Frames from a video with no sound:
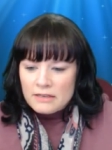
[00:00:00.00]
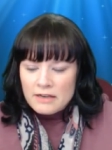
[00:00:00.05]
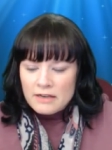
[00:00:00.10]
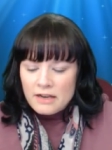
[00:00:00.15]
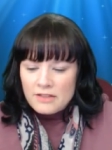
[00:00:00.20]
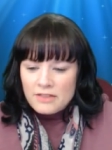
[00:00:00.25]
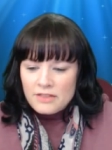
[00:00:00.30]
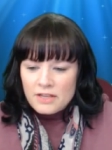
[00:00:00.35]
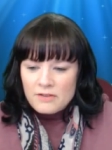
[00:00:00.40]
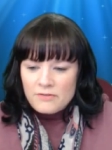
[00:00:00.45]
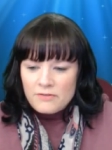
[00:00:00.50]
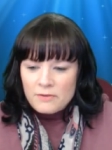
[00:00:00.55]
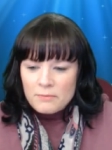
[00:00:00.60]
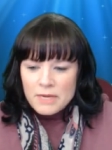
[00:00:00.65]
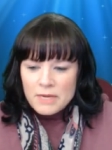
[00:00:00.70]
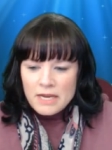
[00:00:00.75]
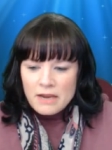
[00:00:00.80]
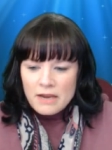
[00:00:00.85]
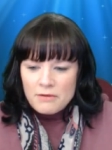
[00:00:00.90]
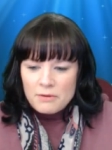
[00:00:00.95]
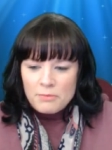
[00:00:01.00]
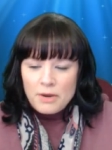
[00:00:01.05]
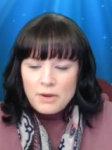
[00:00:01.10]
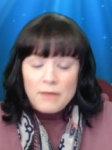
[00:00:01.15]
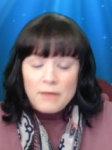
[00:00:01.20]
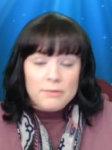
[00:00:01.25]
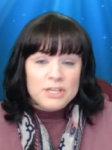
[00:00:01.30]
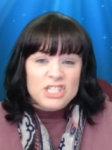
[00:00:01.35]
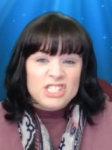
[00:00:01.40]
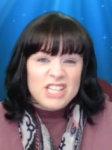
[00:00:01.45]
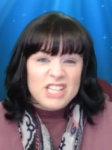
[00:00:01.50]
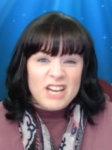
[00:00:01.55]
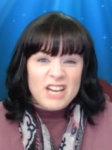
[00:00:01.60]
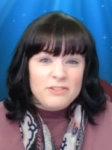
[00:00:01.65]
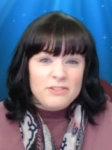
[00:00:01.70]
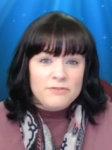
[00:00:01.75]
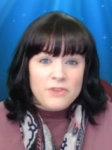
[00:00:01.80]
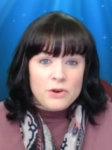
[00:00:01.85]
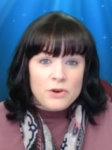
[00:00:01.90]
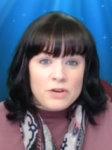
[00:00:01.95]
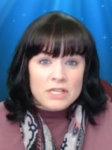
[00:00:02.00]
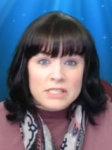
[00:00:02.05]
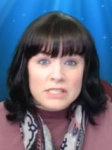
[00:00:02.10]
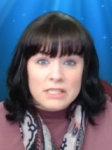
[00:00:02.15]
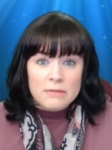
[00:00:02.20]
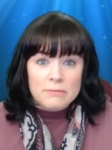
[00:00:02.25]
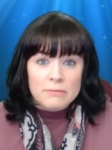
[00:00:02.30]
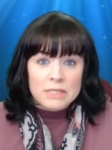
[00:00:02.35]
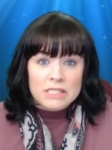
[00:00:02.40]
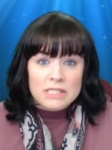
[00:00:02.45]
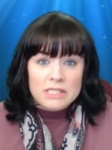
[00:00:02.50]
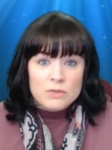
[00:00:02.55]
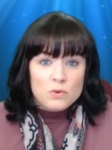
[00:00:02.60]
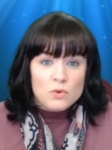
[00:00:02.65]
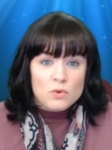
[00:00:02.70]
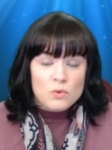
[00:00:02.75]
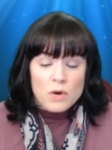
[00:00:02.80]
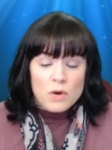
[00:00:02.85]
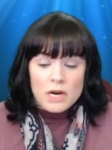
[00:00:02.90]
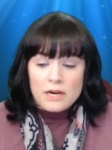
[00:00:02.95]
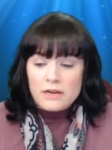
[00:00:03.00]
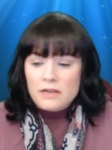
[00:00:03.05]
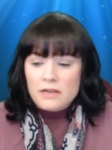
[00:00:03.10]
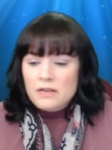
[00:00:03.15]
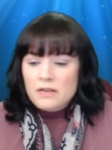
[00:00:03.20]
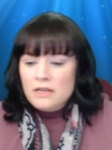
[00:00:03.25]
I think for me, I would probably just have to focus on my schoolwork.